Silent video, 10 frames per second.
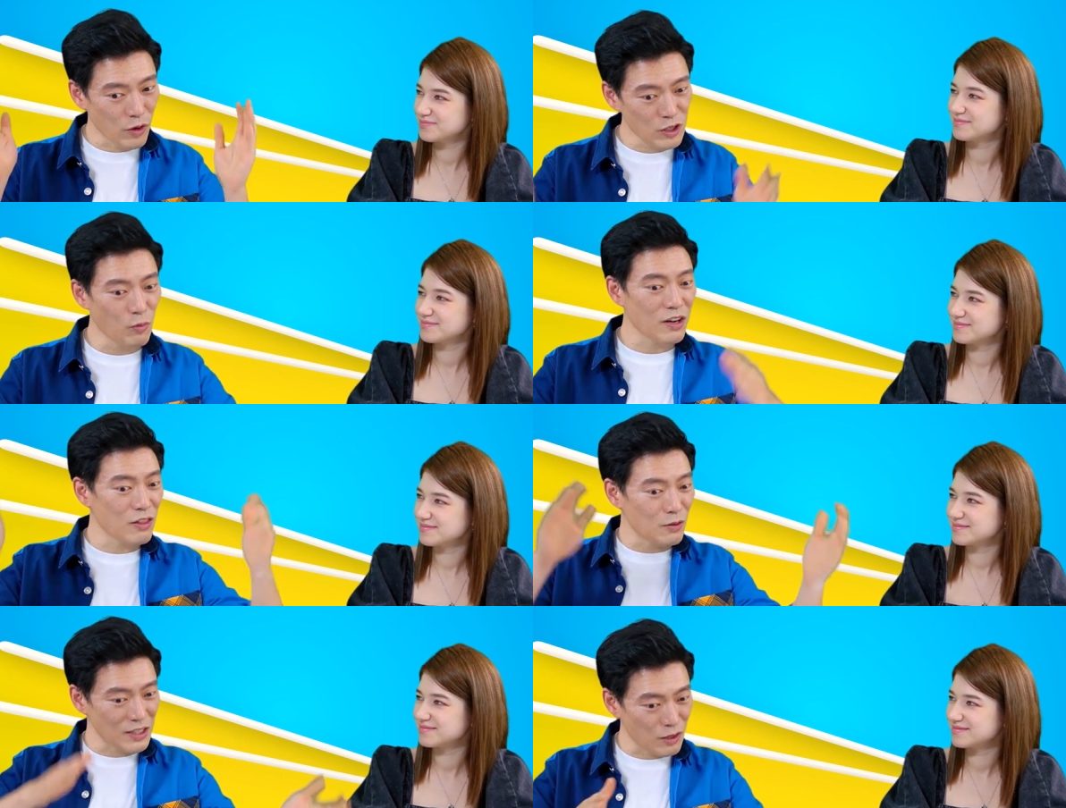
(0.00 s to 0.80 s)
Speaker 1: Which one
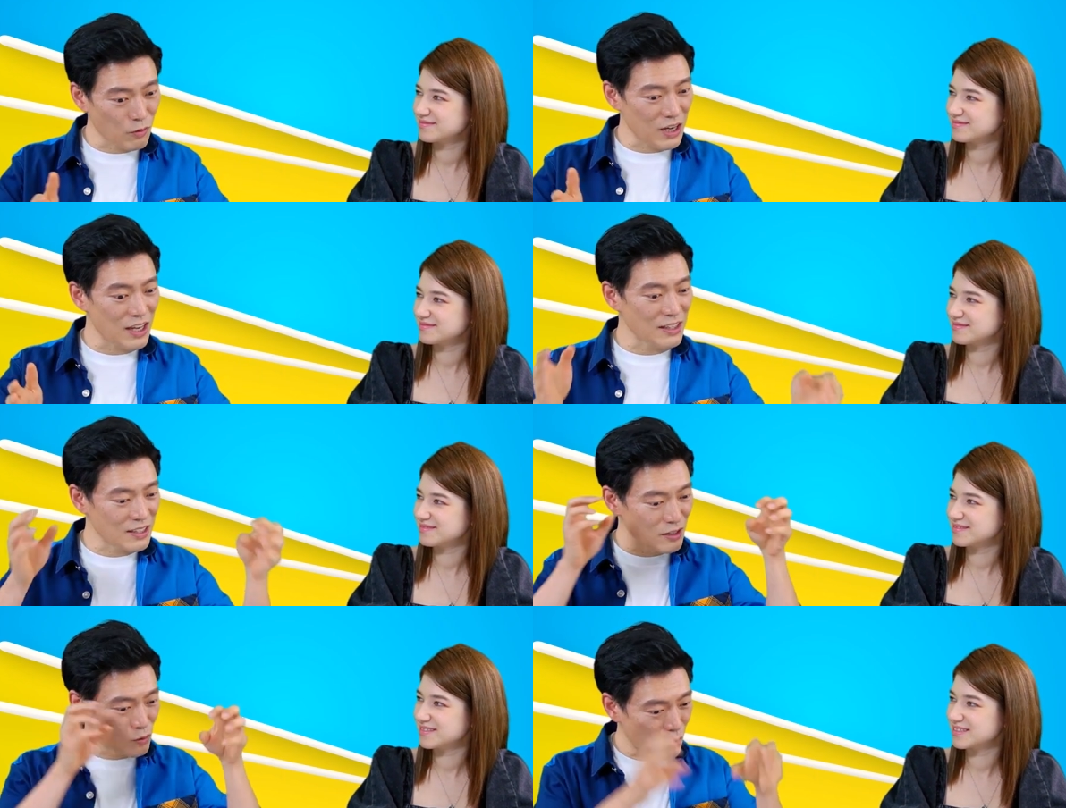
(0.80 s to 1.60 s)
of those
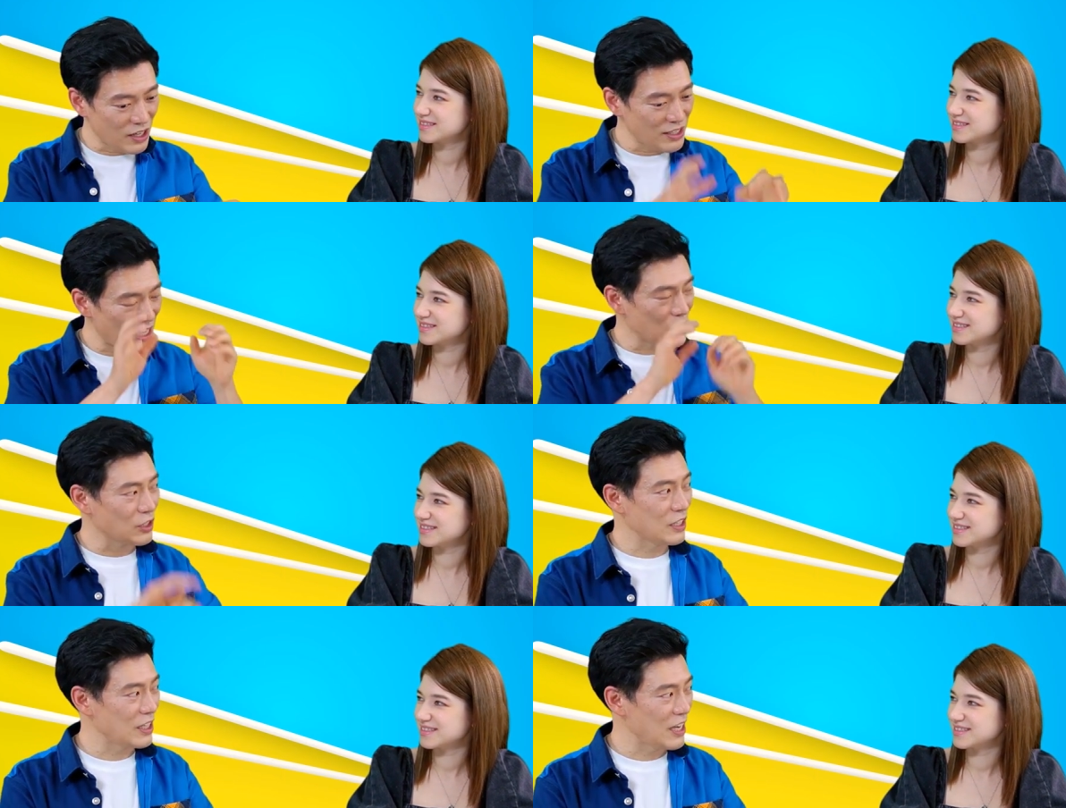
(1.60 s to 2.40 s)
ingredients is what is
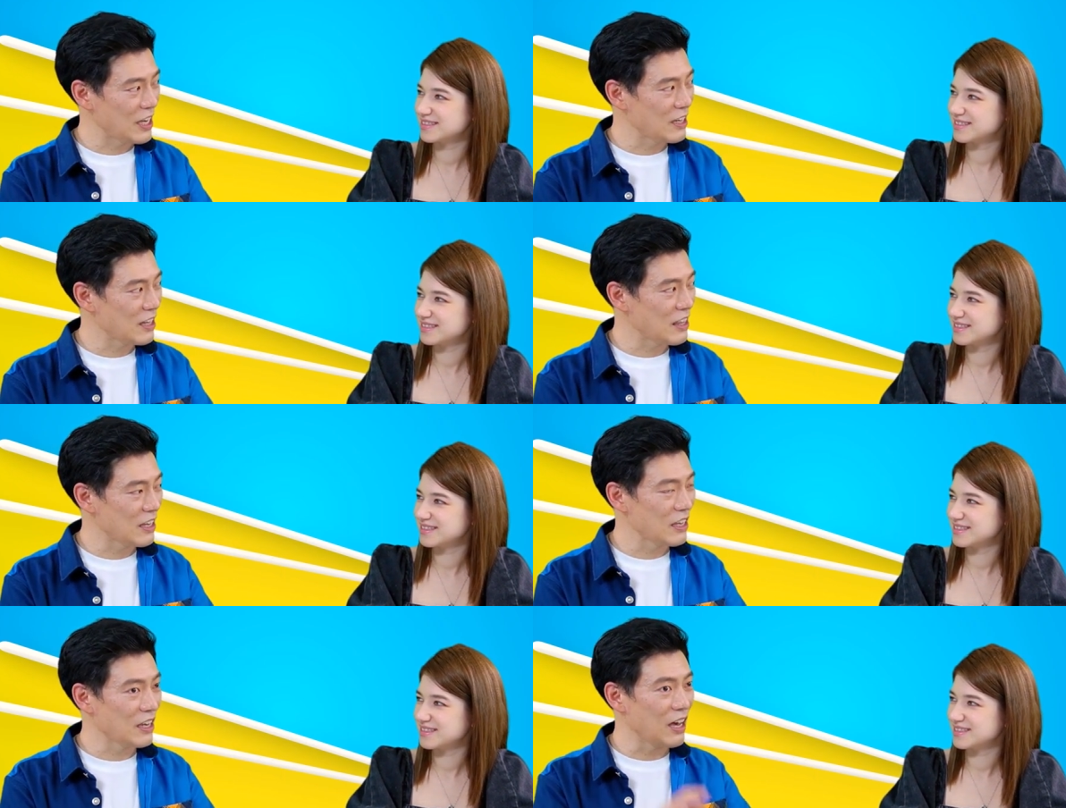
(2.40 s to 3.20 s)
actually in
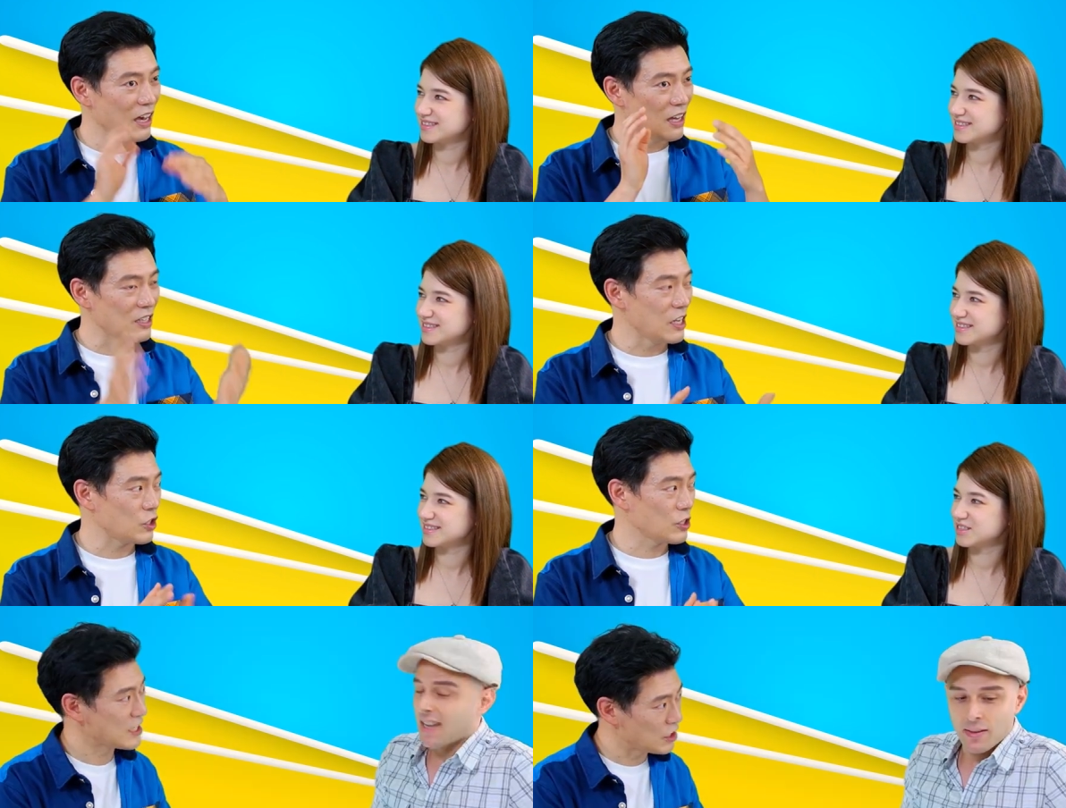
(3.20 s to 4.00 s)
the uh,
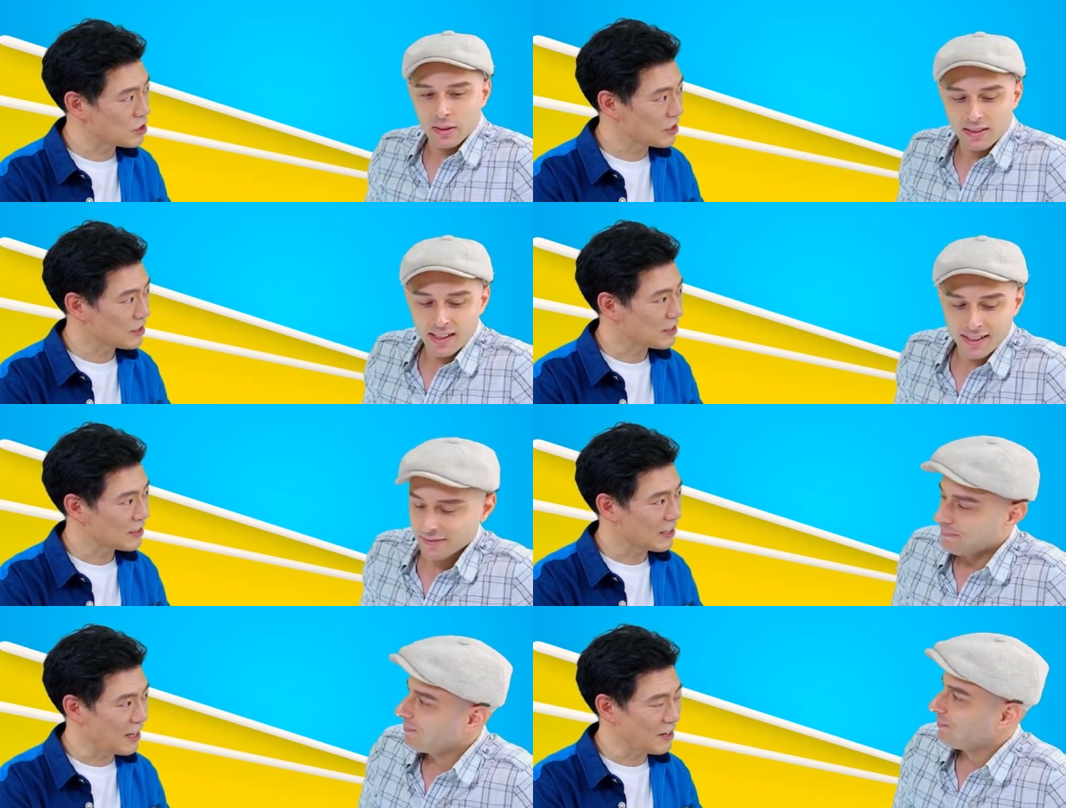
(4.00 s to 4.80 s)
dish? I'm
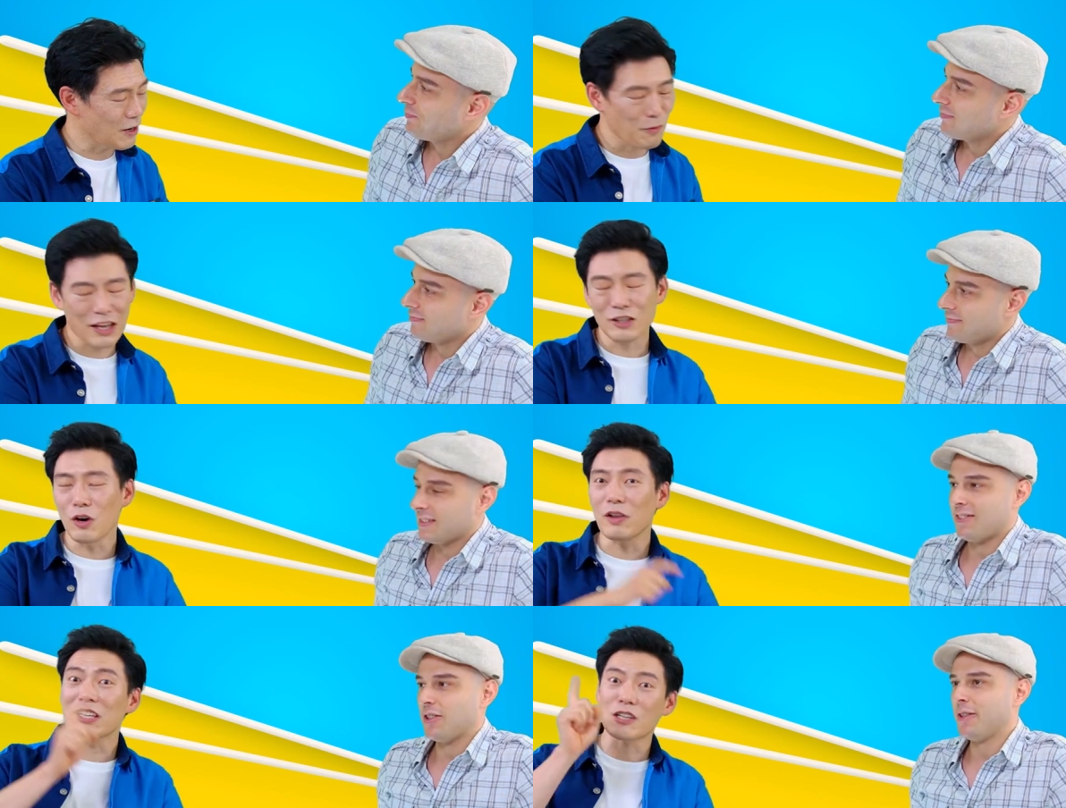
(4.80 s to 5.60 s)
excited. Got it? All right,
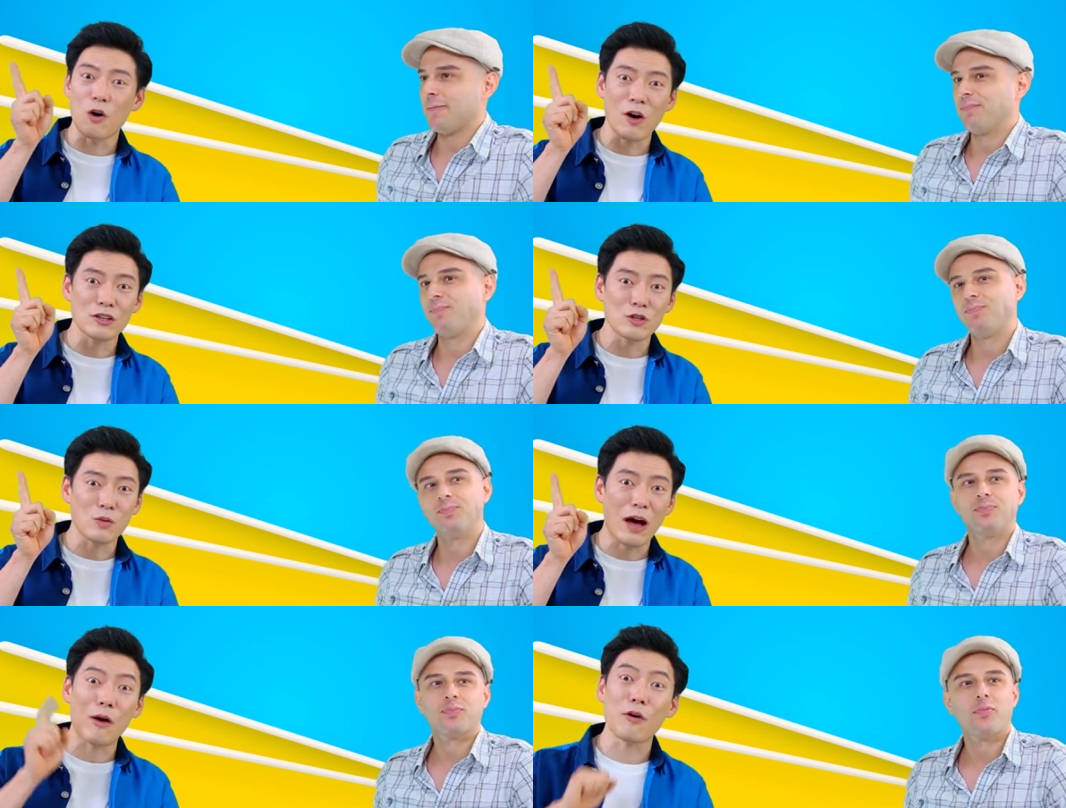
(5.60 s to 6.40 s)
so let's, let's go on
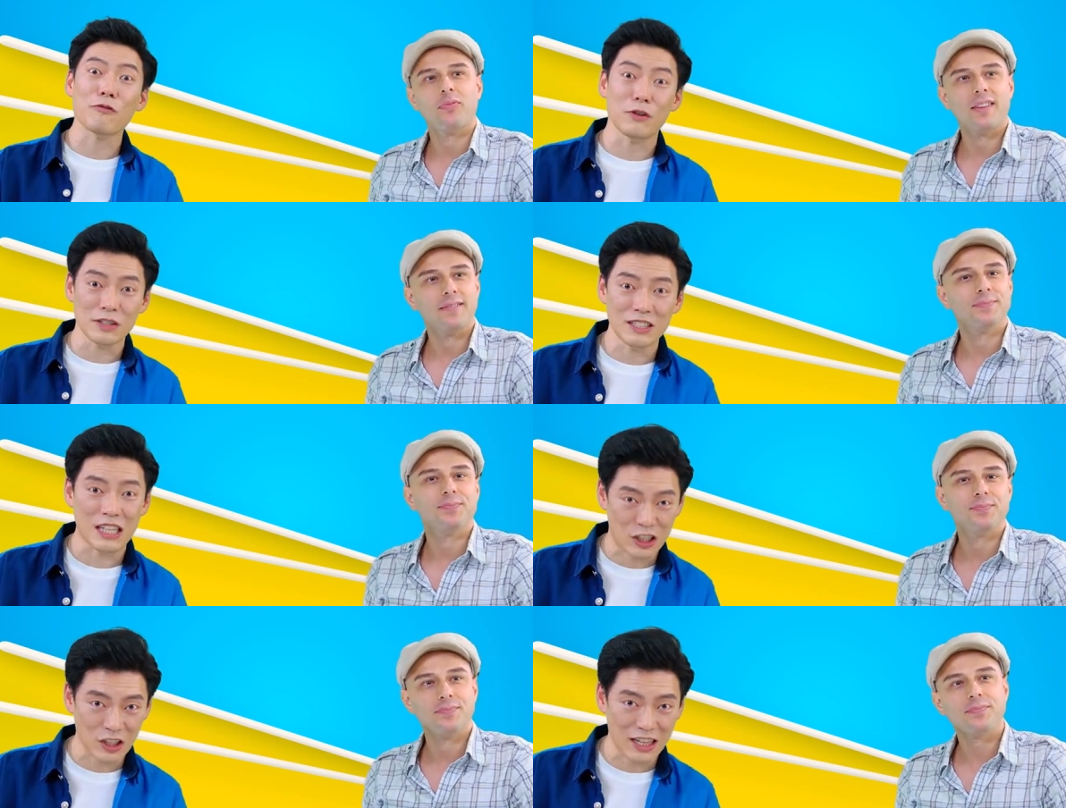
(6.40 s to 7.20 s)
to our
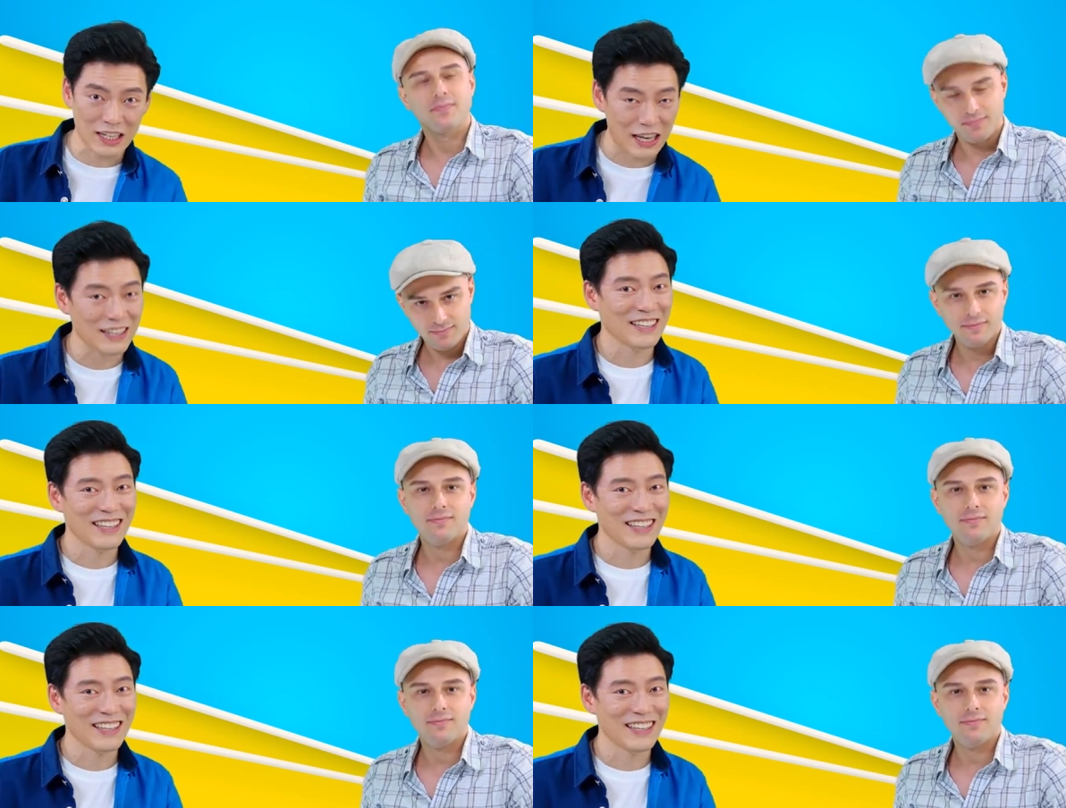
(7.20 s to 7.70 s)
first dish of the day.